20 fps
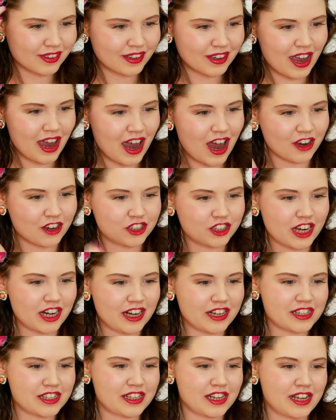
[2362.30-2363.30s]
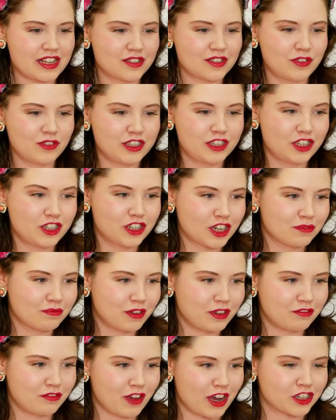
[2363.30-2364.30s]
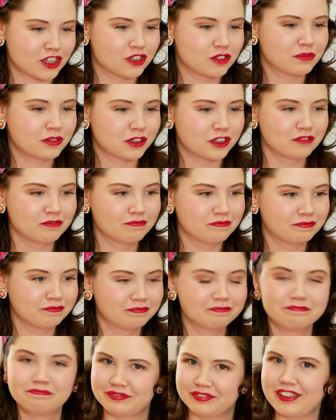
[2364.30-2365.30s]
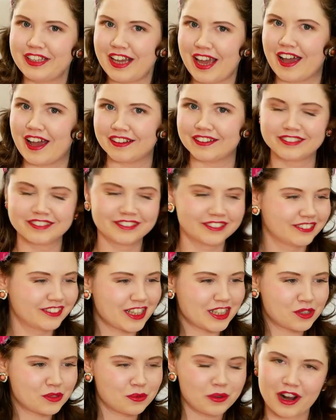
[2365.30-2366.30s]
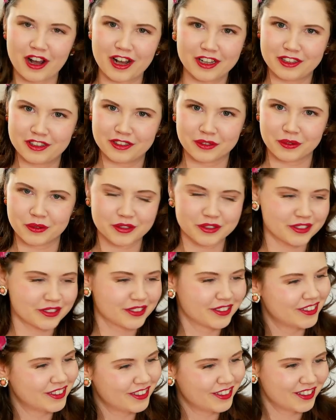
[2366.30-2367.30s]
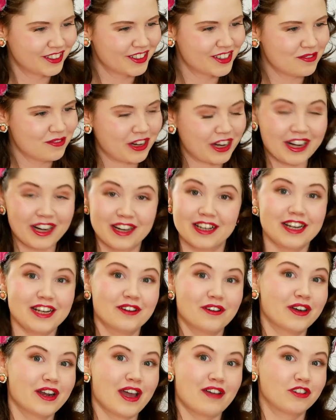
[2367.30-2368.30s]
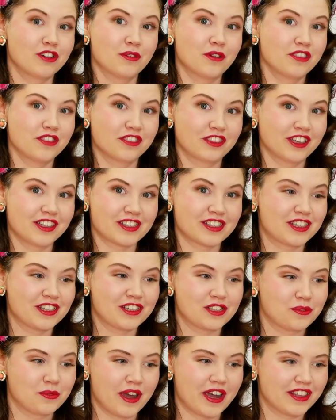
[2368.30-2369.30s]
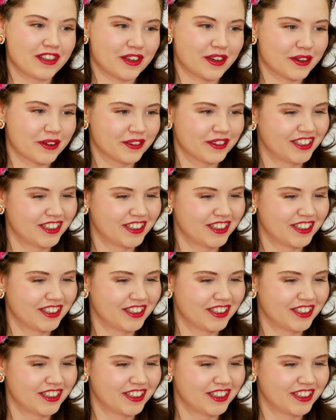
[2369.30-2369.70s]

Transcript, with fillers: Angela says vintage can be fashionable. Yeah, that's what I thought. Clearly, not everyone thinks this way, though.